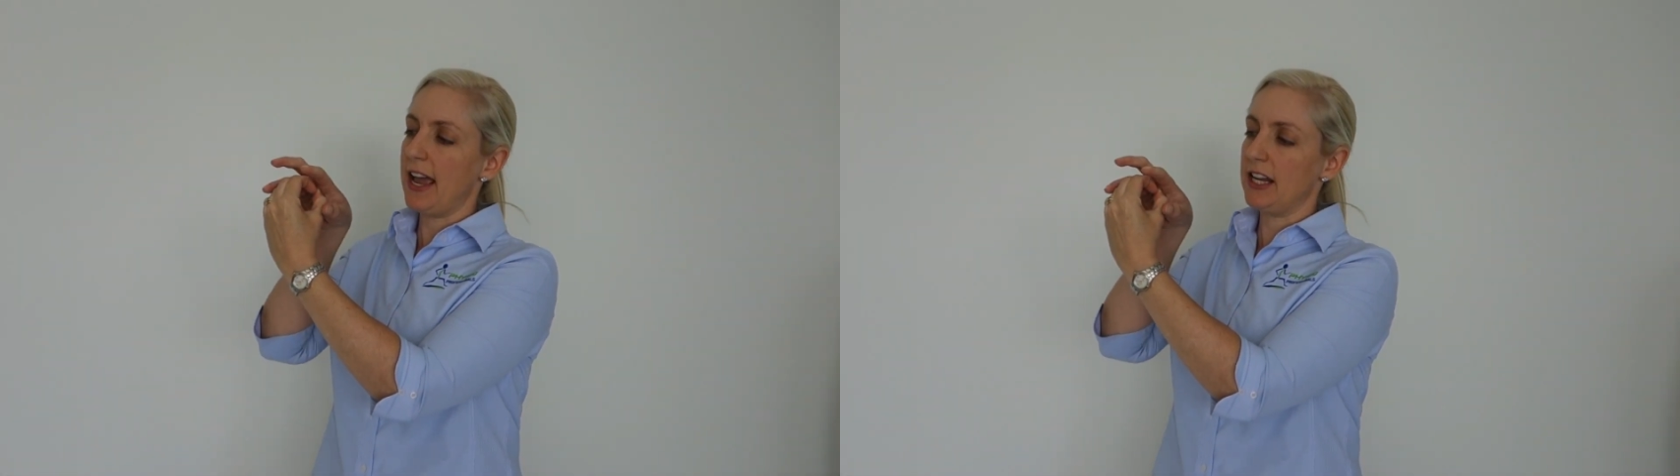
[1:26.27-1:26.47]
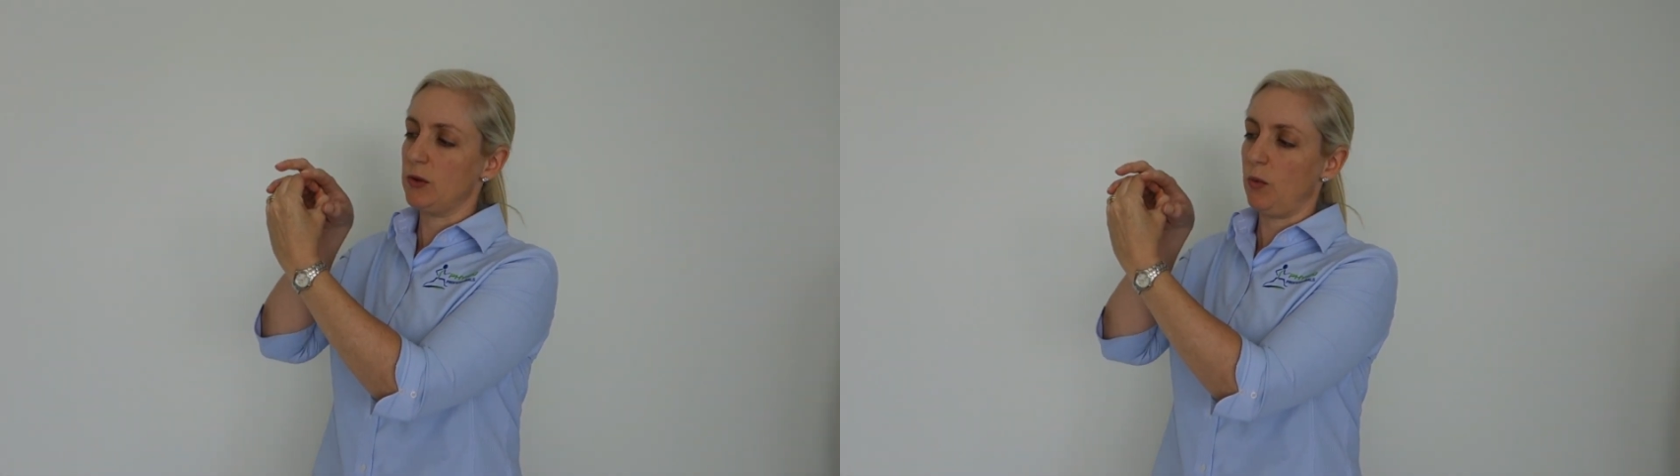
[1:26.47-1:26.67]

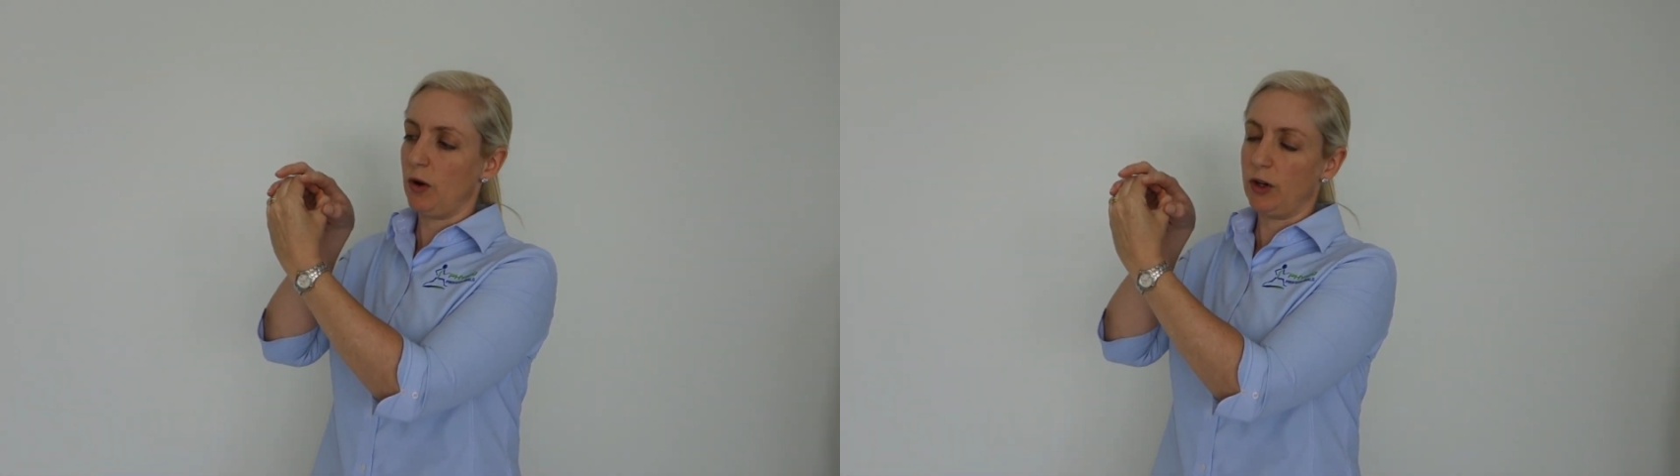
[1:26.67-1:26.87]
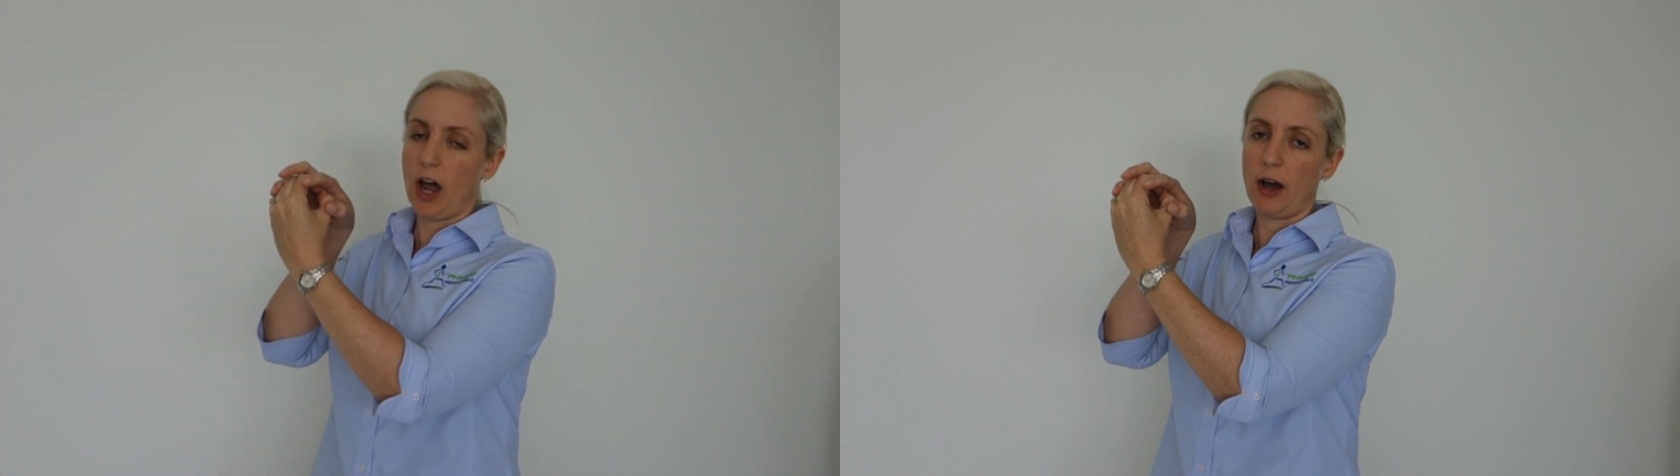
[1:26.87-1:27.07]
is
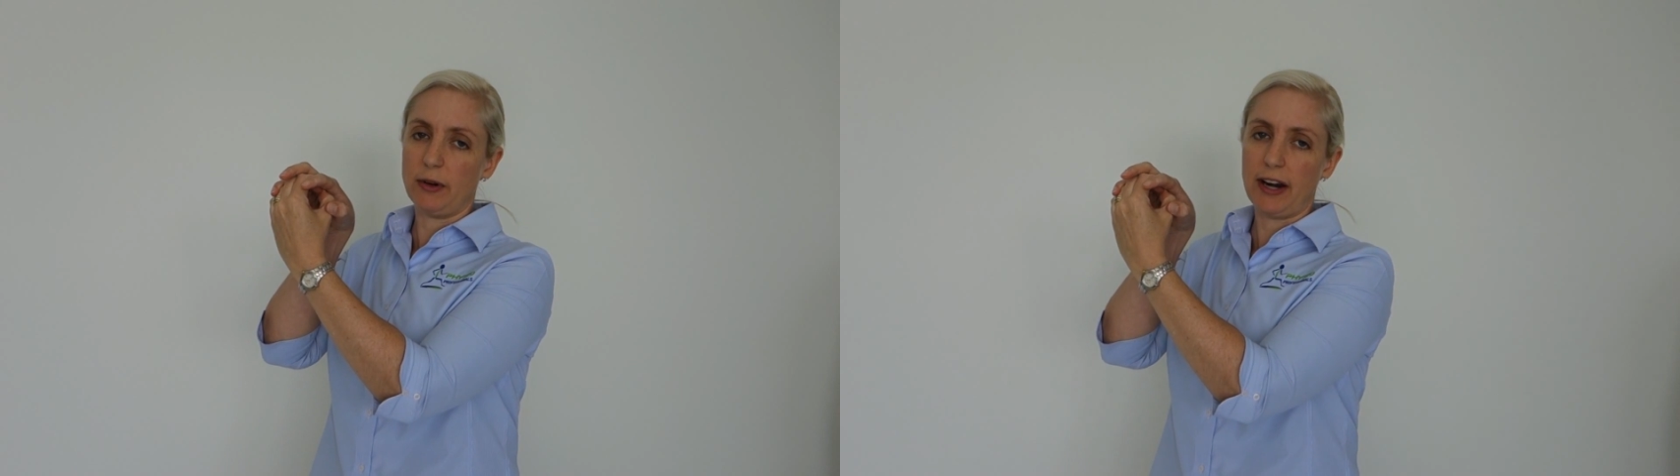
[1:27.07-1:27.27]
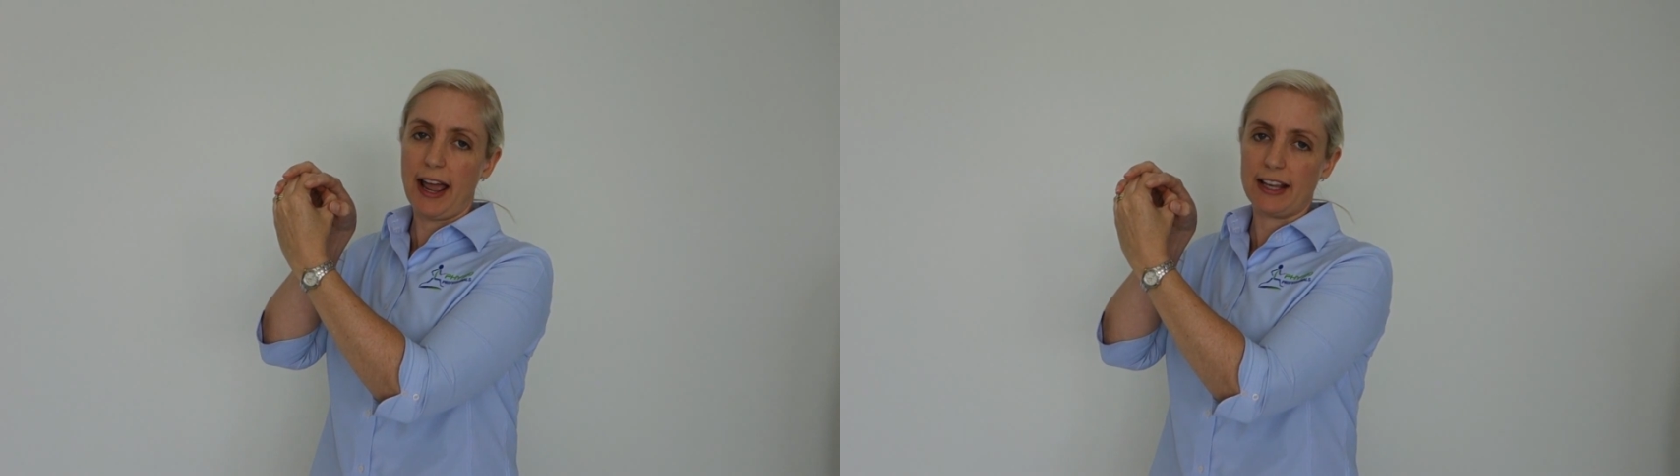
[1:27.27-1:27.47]
what
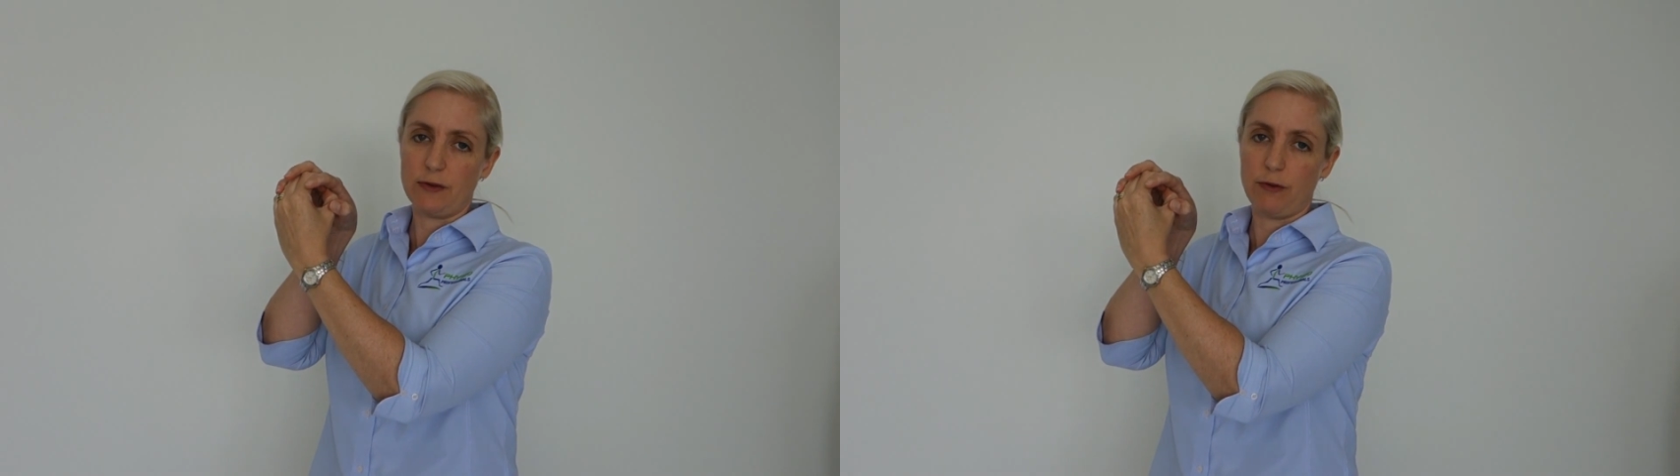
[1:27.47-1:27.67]
known as